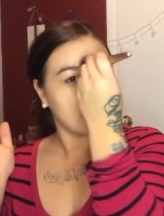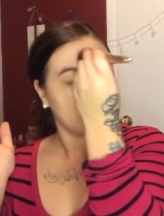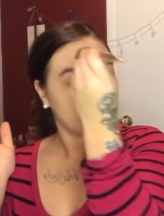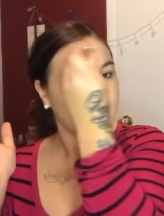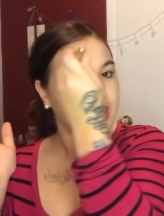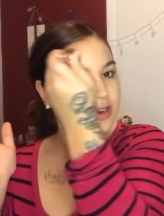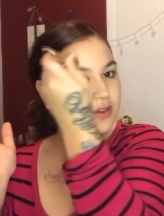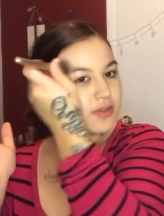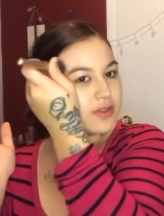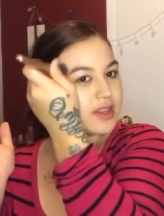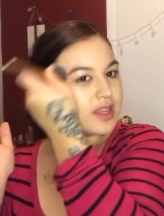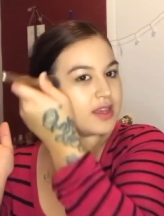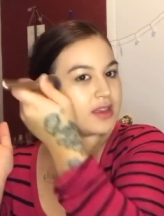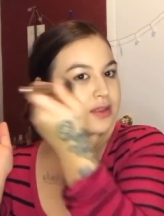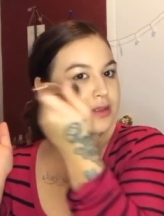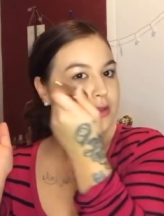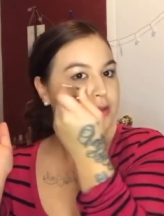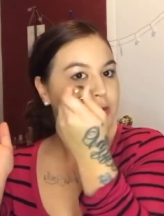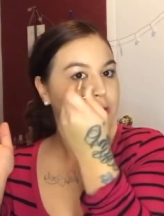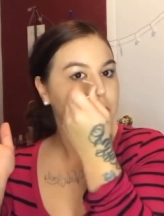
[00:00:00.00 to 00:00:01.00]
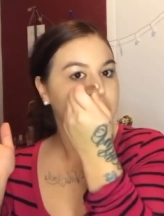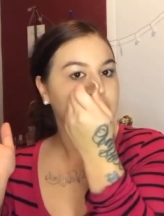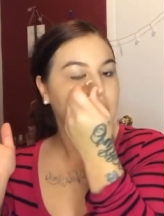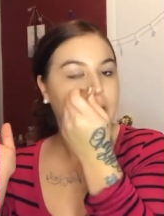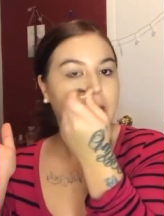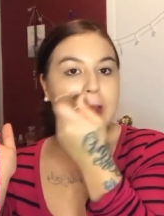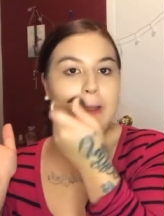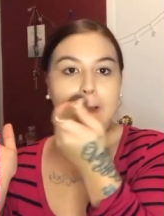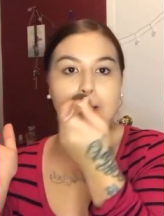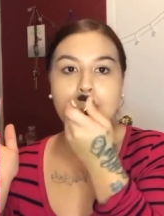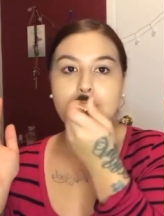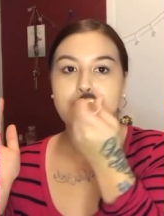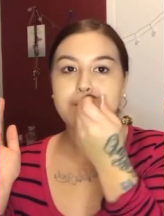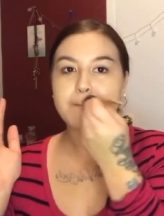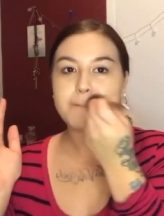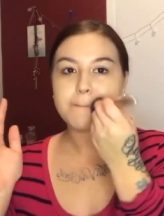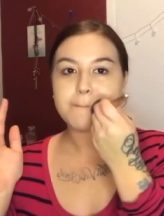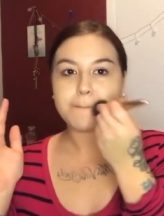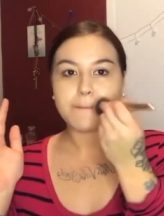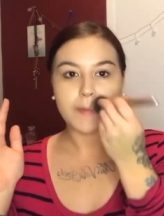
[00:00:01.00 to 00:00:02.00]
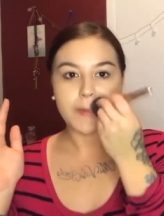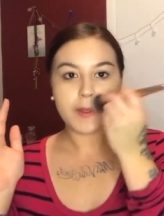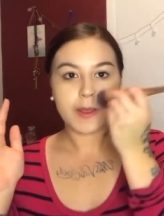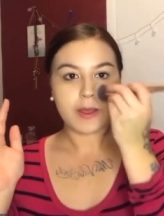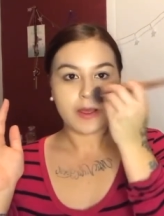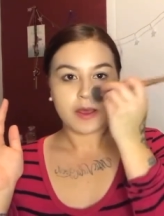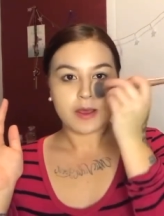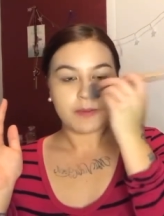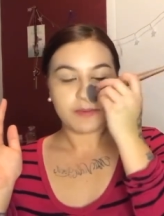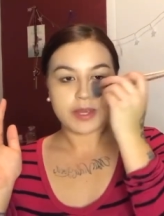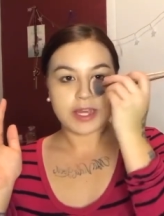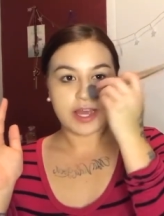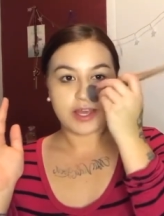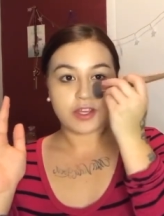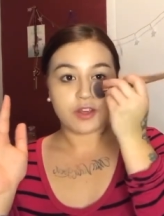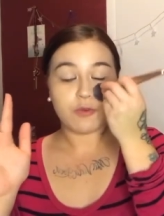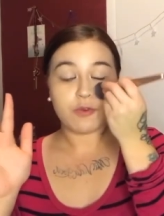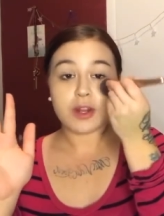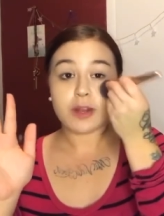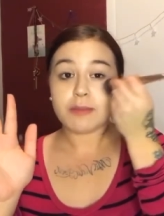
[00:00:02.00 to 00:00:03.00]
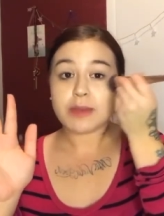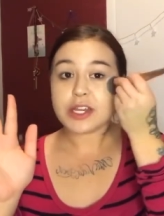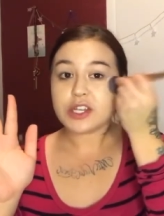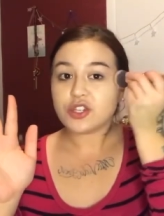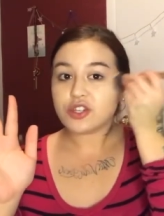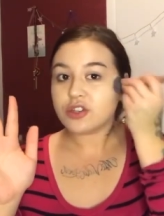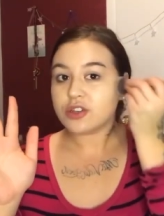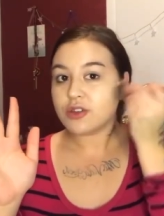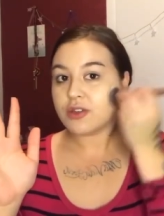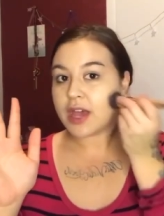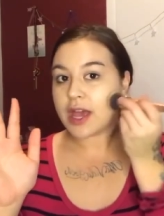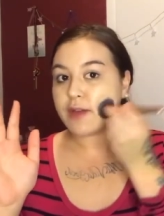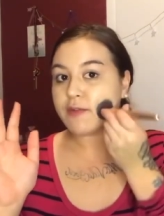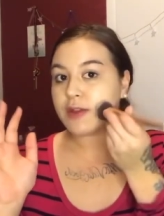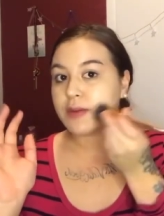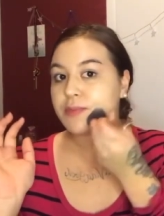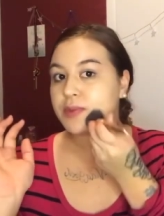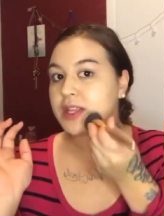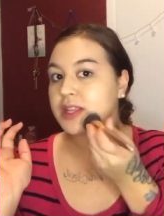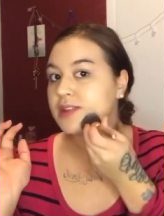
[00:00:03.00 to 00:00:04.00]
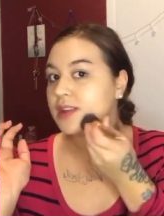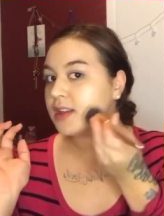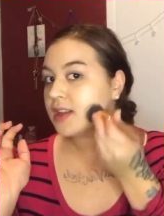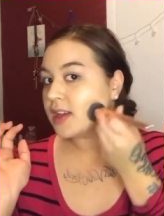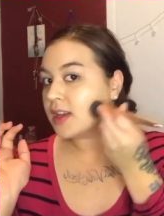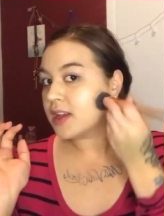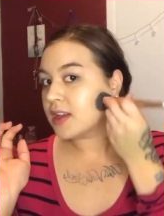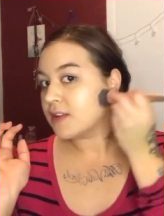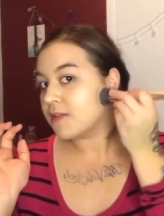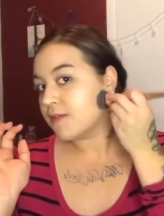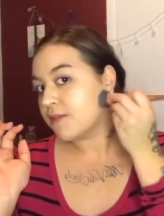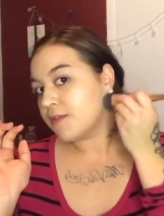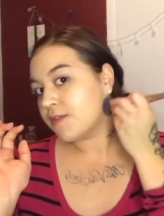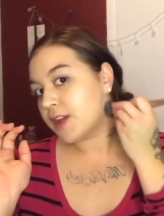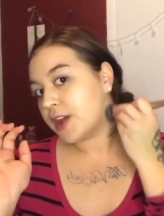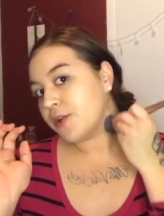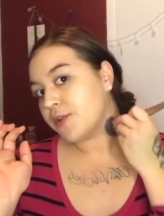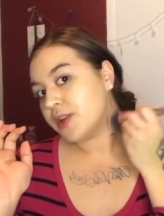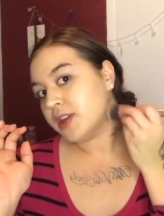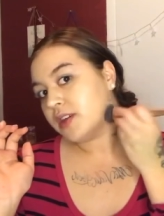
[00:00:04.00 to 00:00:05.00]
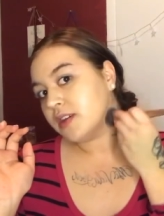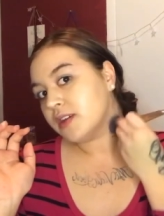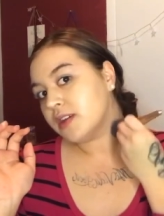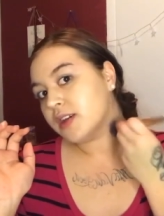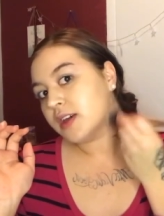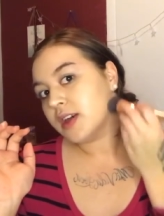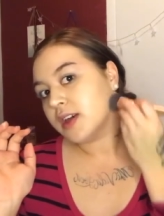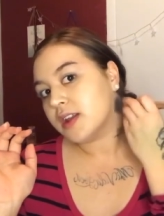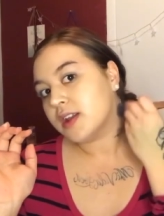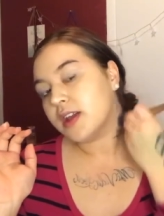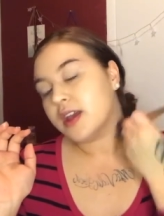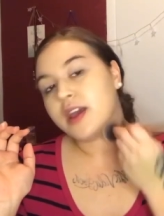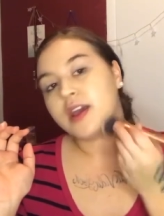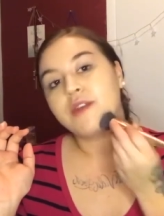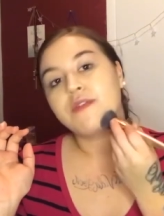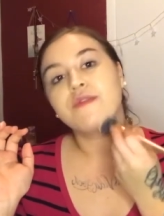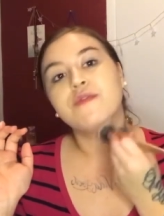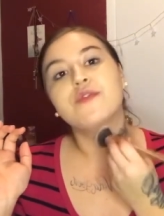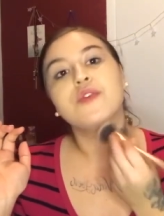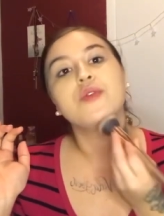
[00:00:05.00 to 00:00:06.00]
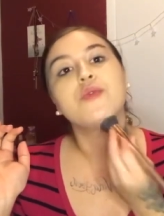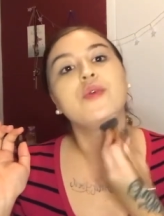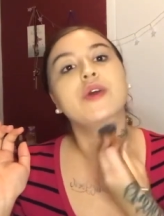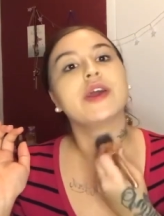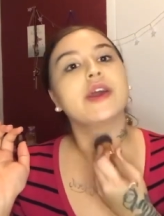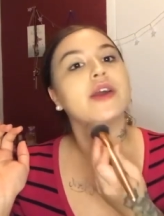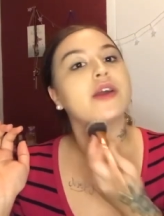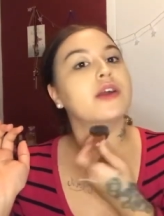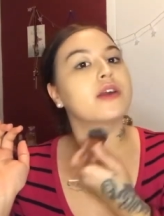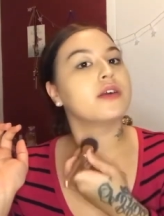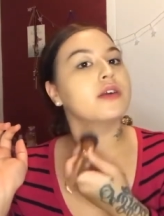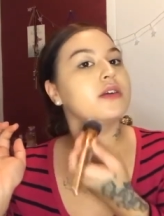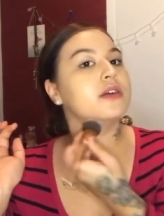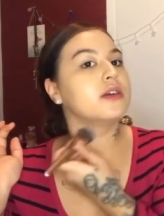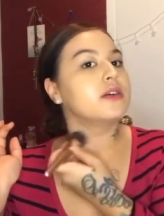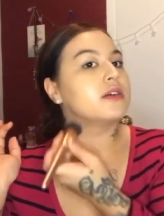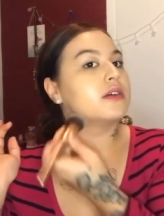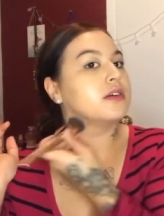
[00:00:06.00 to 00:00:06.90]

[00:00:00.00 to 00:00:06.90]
I don't think it's too light. But yeah, you want to make sure you have it blended in very good everywhere.